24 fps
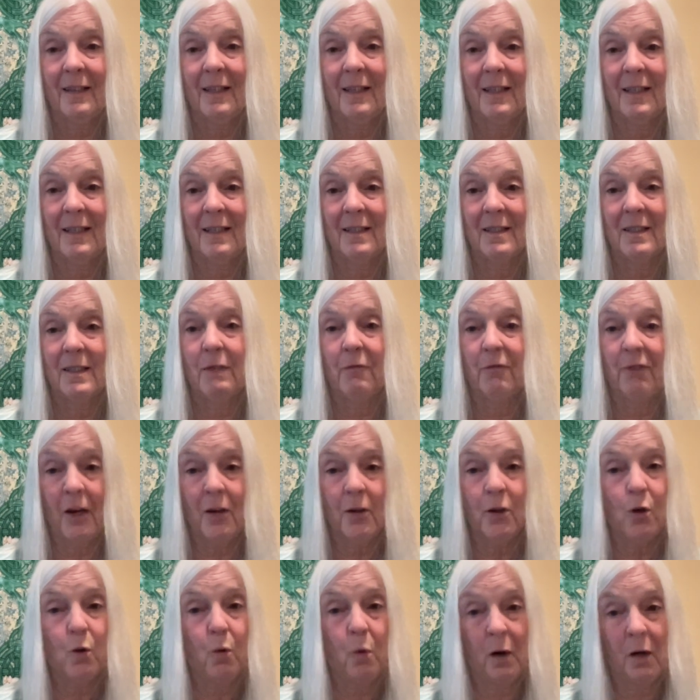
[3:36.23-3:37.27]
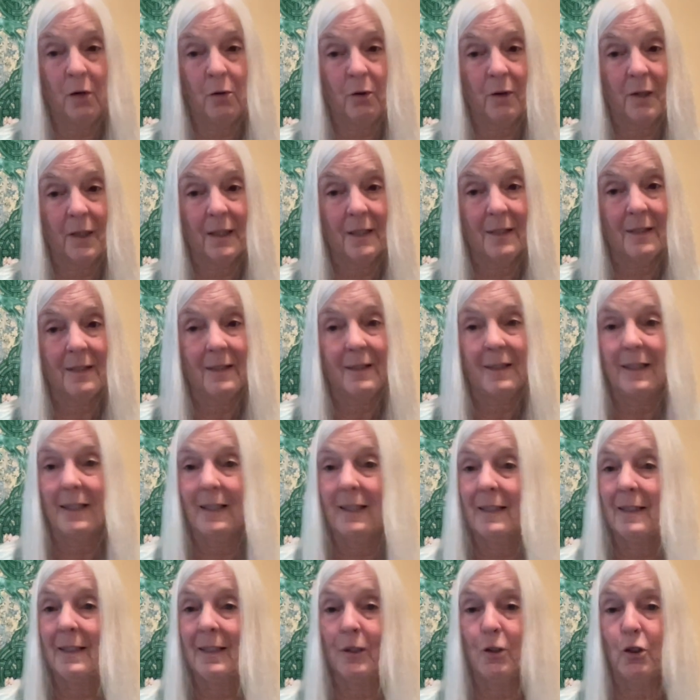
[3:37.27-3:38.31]
is the father quadrant.
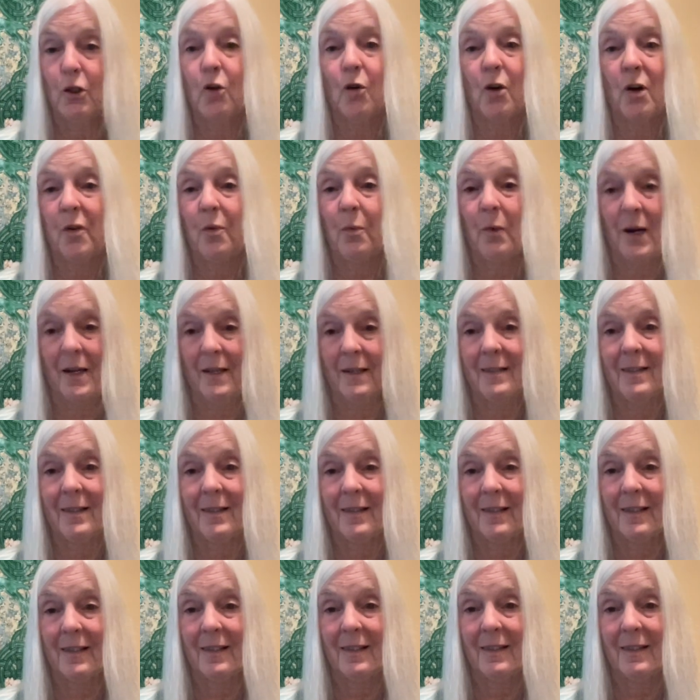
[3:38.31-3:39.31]
It's in the northwest.